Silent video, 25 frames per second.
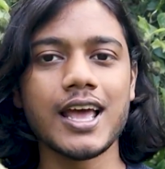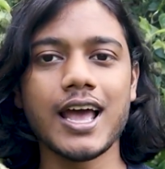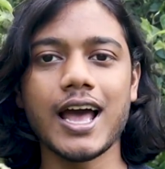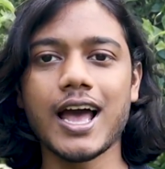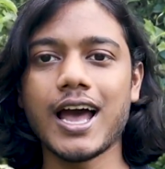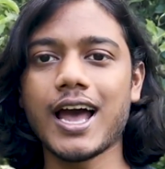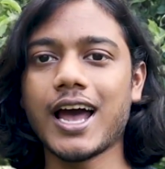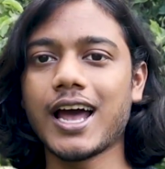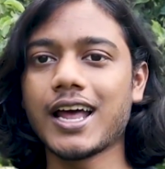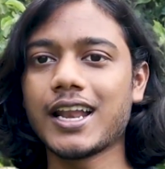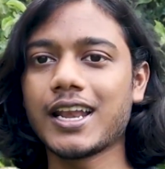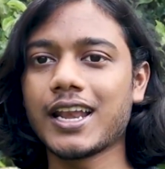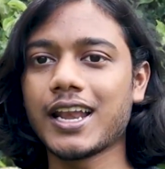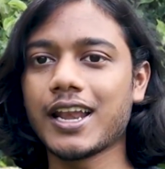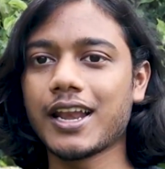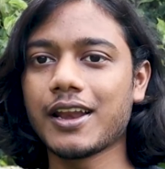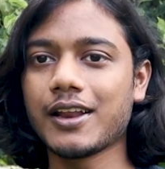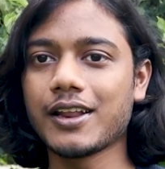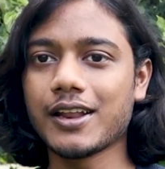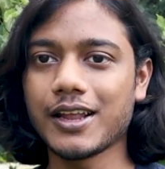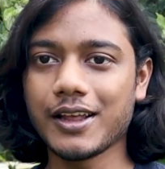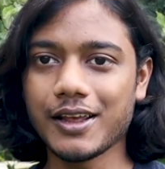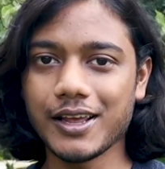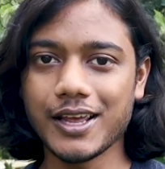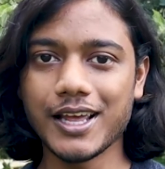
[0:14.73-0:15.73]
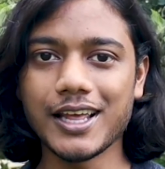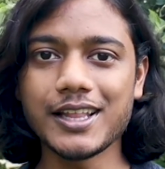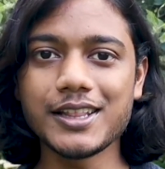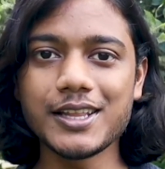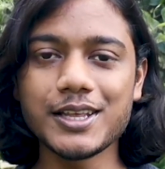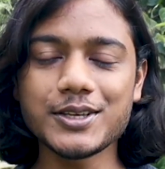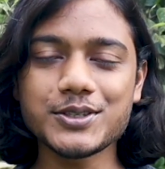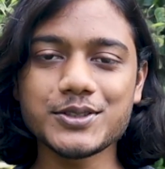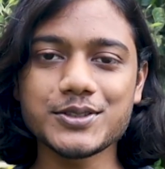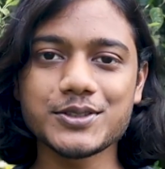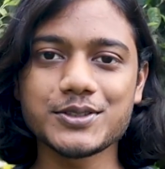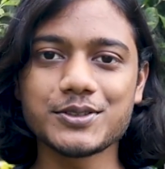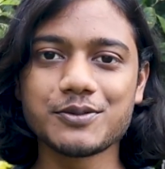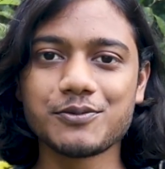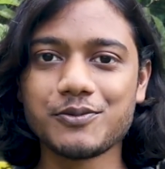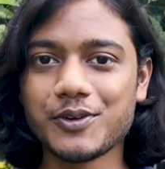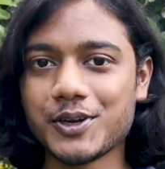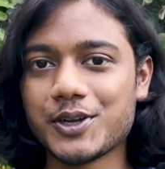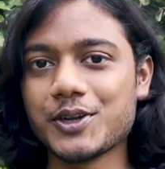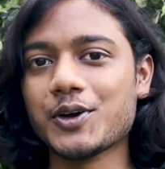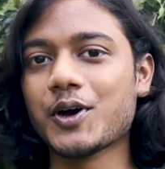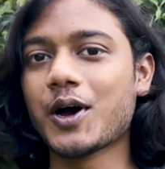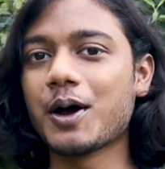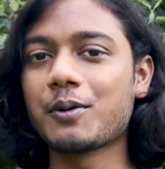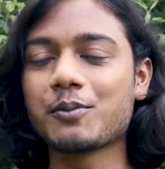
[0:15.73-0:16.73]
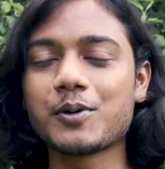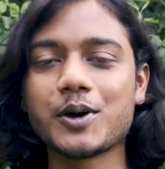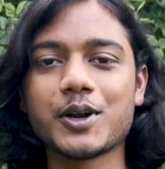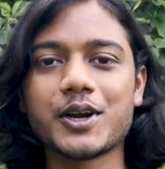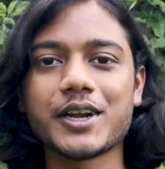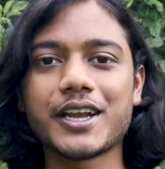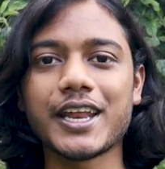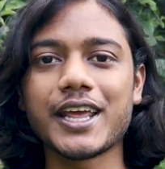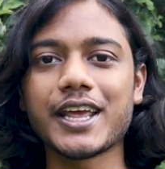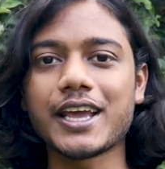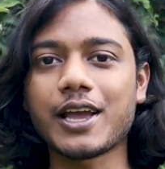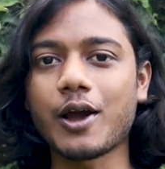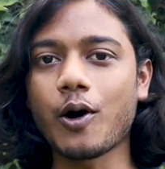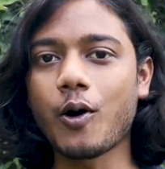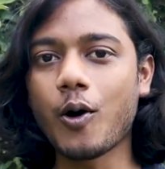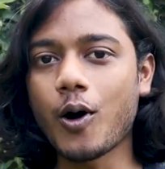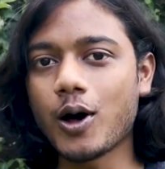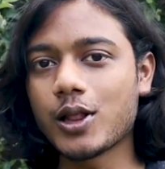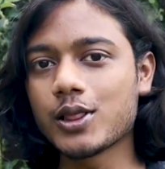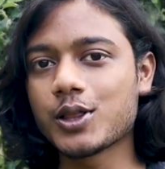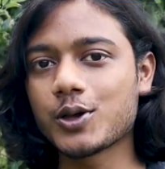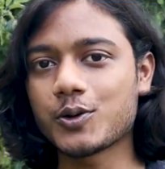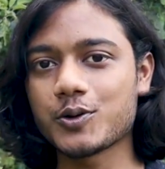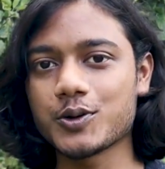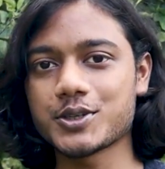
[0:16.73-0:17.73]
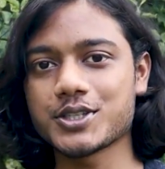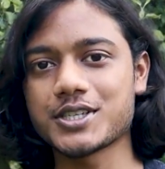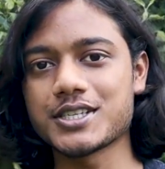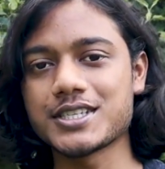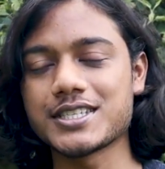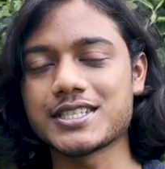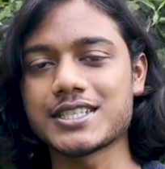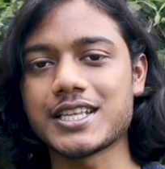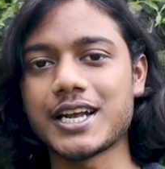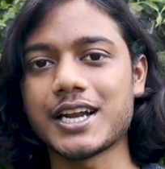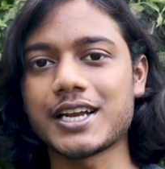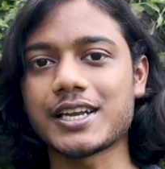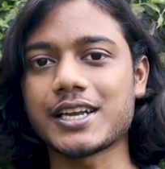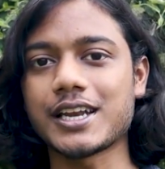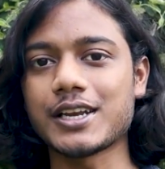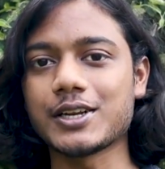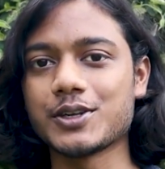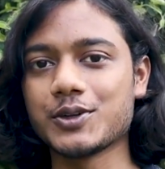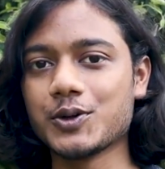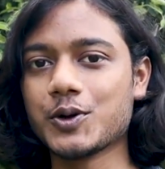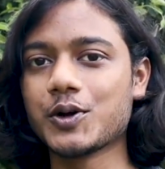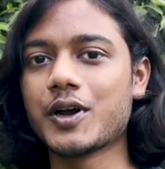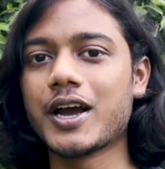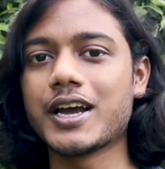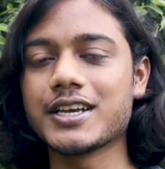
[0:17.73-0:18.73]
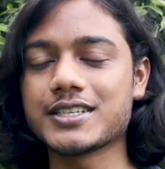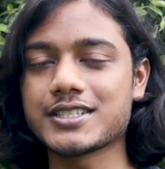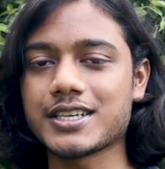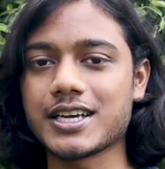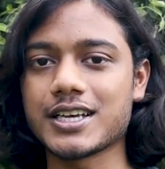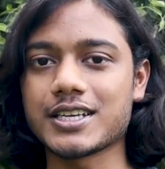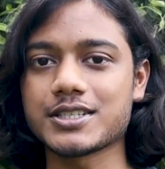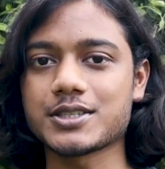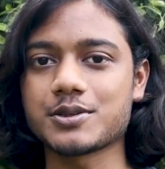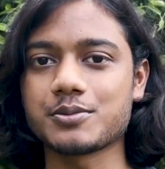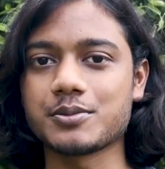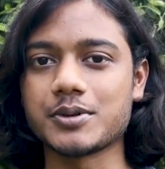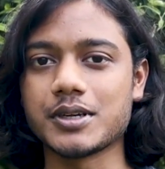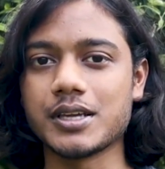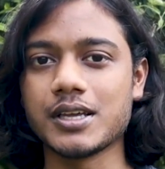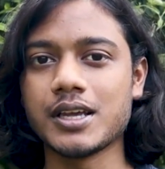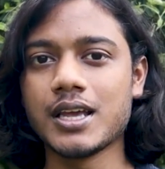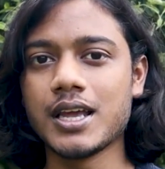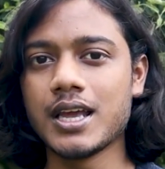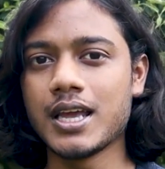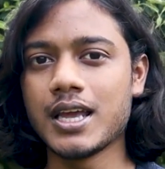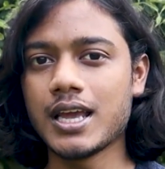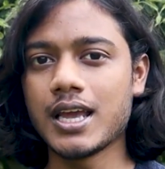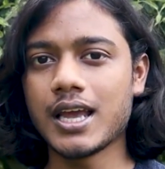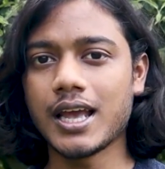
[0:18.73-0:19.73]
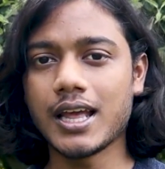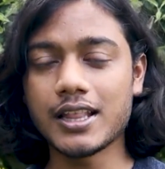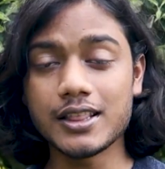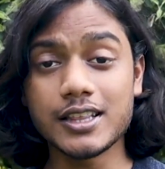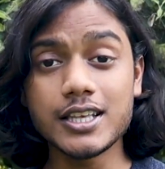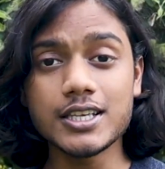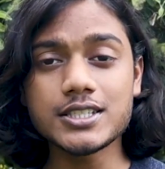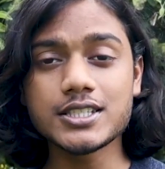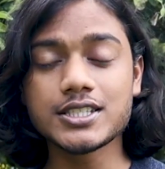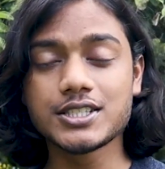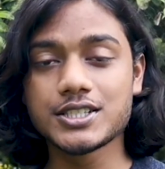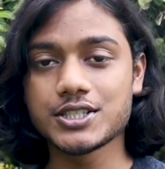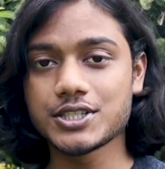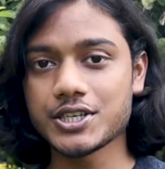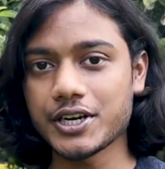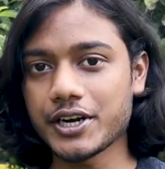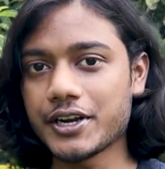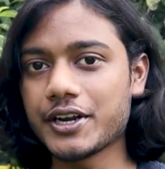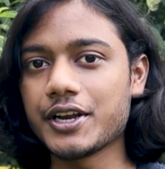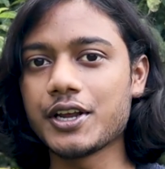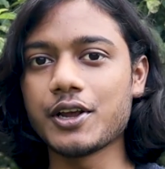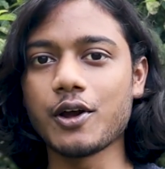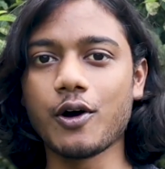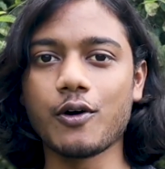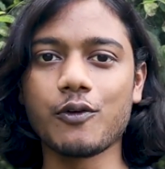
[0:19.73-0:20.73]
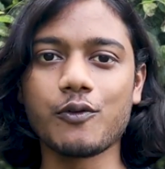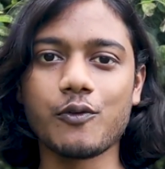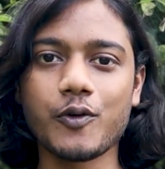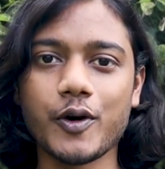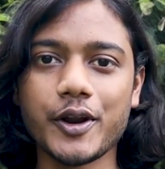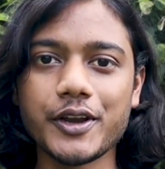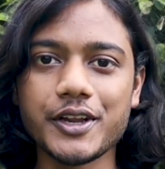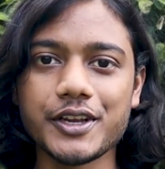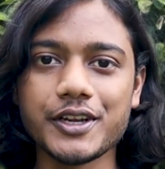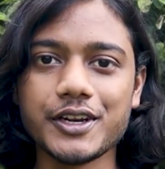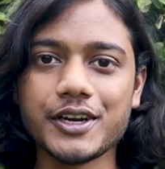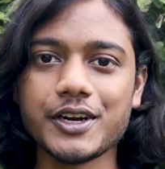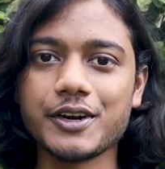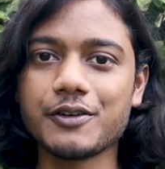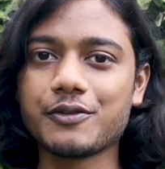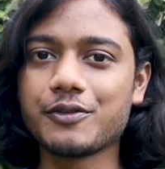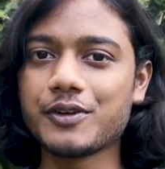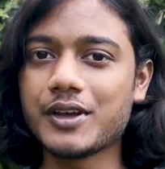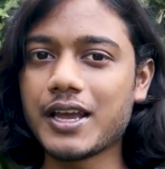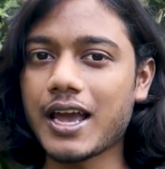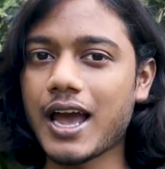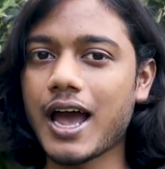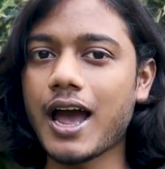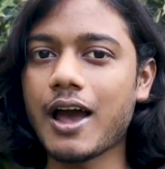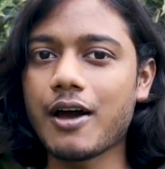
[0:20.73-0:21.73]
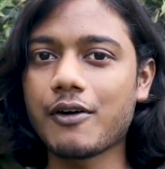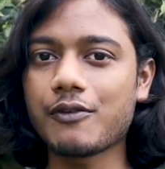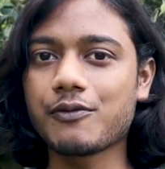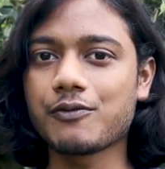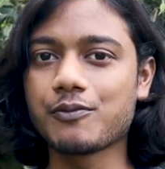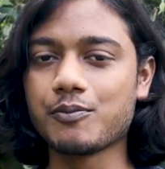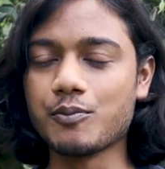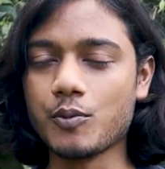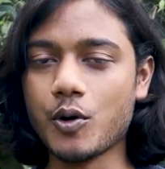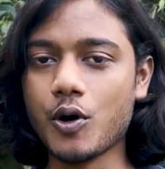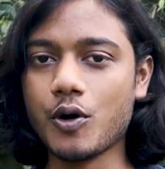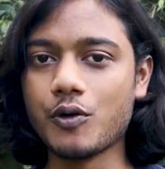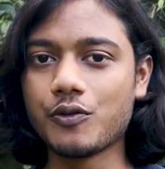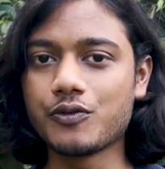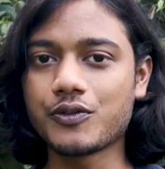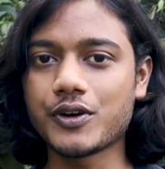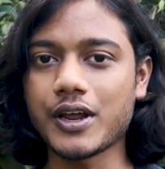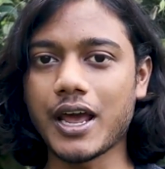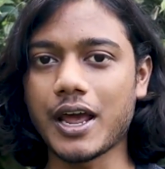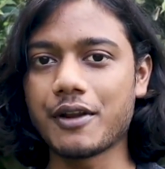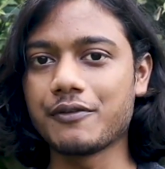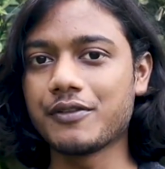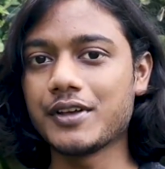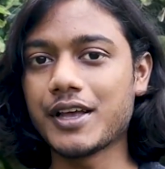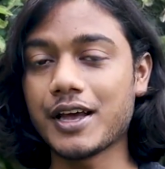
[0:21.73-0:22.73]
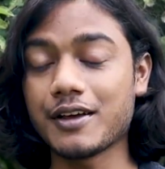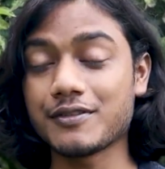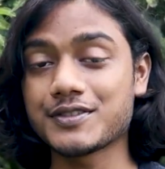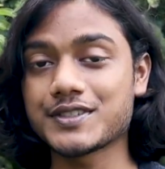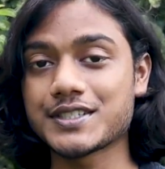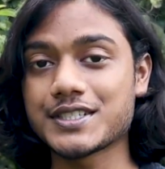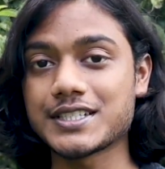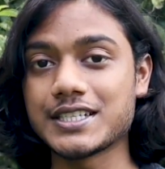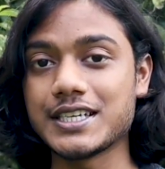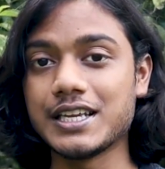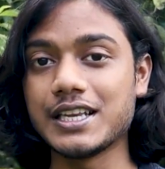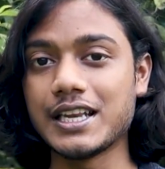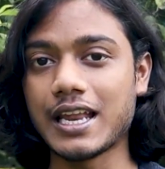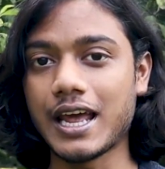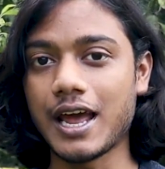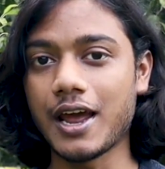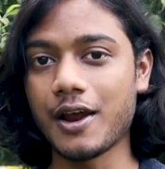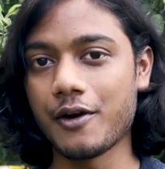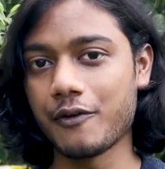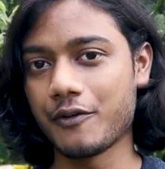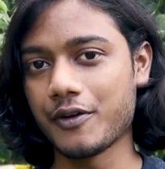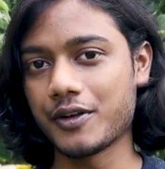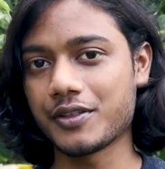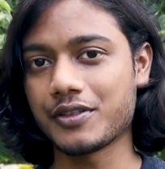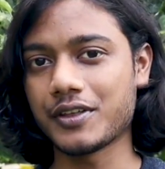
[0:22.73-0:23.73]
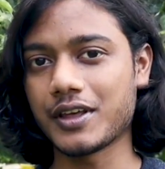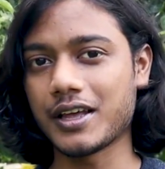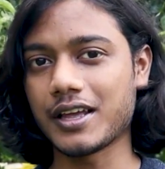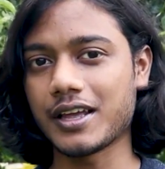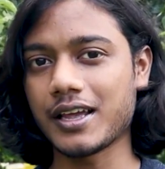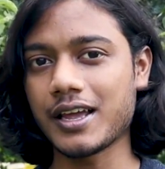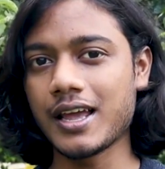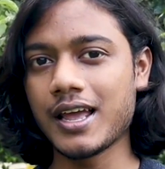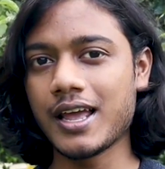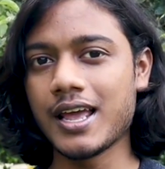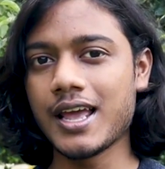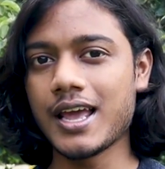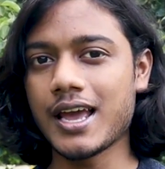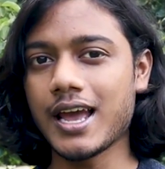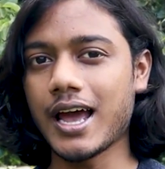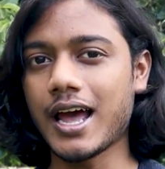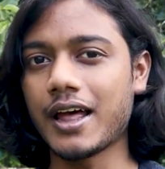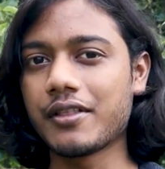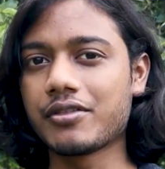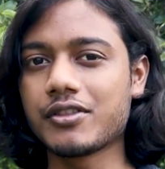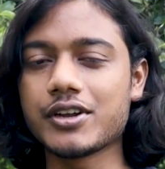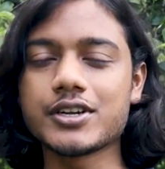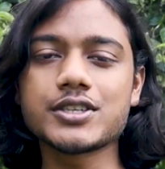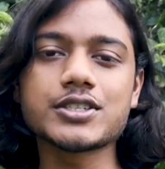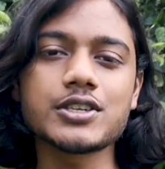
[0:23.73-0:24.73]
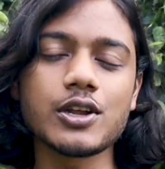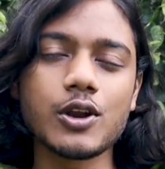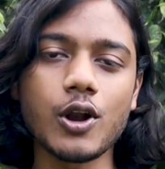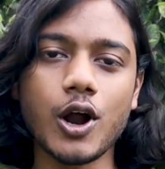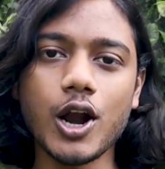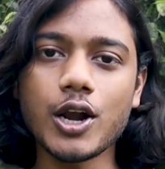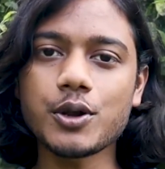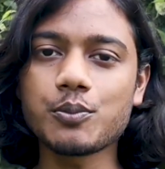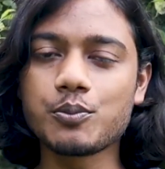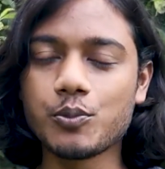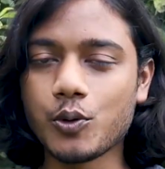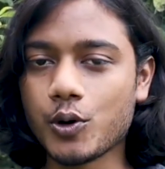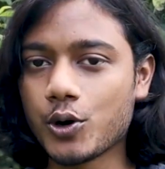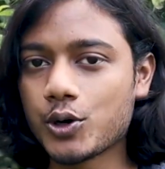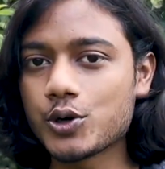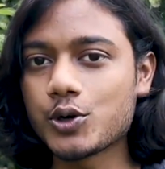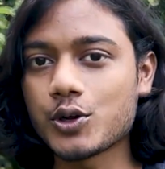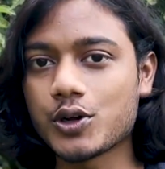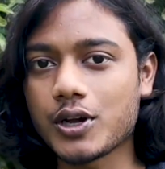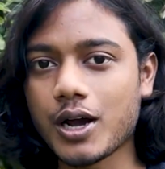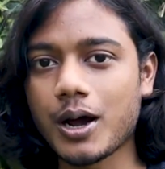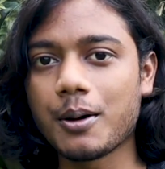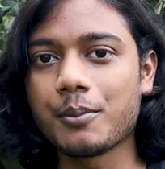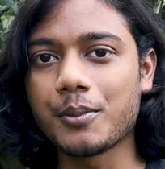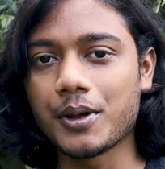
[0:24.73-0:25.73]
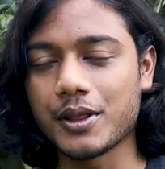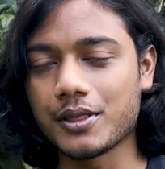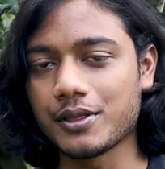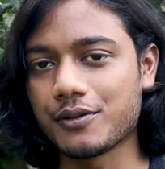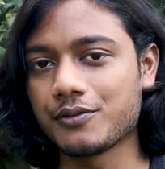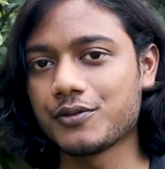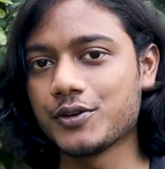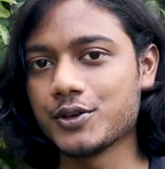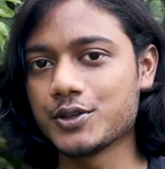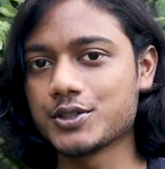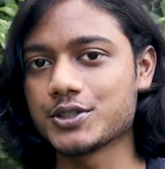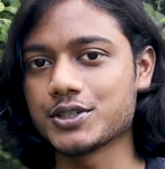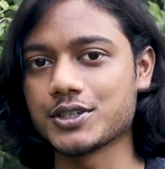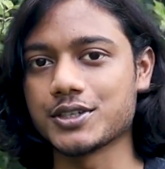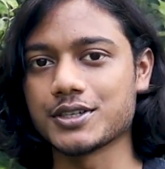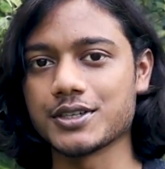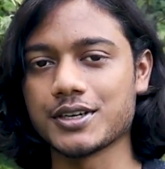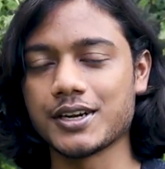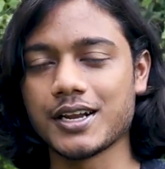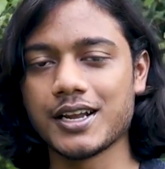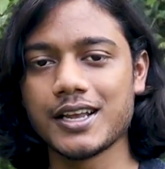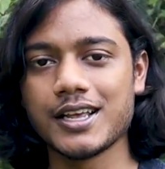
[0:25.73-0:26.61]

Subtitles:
And in this video, I'm gonna take all the questions that you guys asked me. In this journey of 1 year, we have moved and we have seen everything, and there's a lot more to come in the future.